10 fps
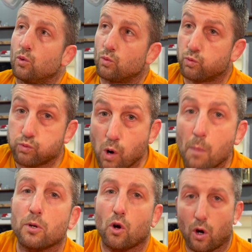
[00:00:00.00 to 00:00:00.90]

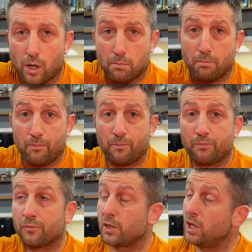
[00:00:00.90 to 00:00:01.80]
Rubber arm,
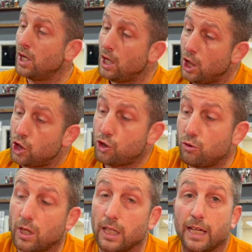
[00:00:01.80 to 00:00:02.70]

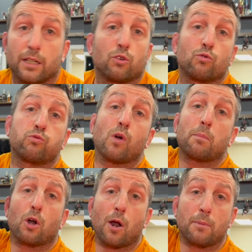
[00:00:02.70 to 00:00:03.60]
shoot the leg,
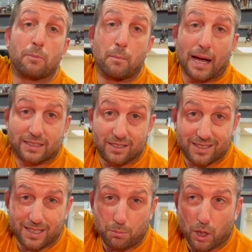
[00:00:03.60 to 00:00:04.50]
rubber arm up the back to the
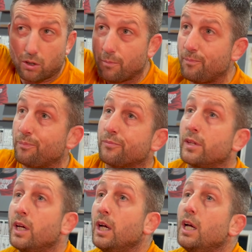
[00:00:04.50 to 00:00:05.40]
seatbelt.
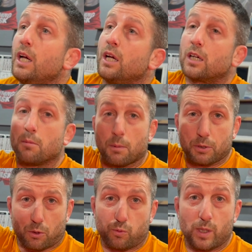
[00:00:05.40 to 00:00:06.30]
Come up
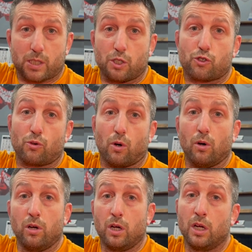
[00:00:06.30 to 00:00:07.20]
with a wrist control.
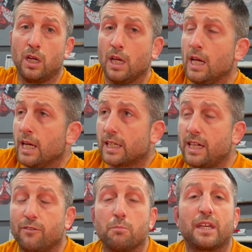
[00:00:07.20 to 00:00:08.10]

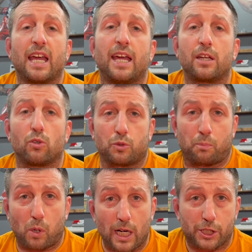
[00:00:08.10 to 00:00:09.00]
Give him the angled
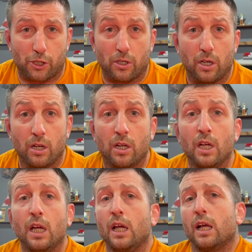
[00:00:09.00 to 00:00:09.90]
pressure.
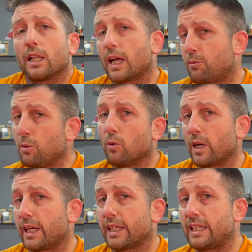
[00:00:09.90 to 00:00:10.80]
Like we
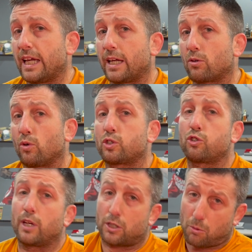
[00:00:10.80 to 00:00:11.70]
want to get the angle
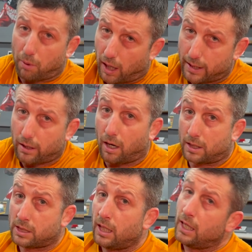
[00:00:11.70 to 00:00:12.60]
to get to body
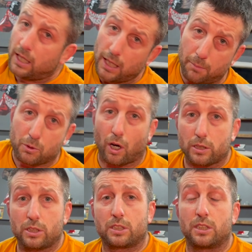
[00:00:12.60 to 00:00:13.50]
locks, hip
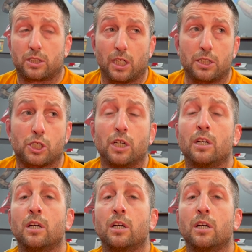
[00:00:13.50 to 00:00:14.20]
tosses and such.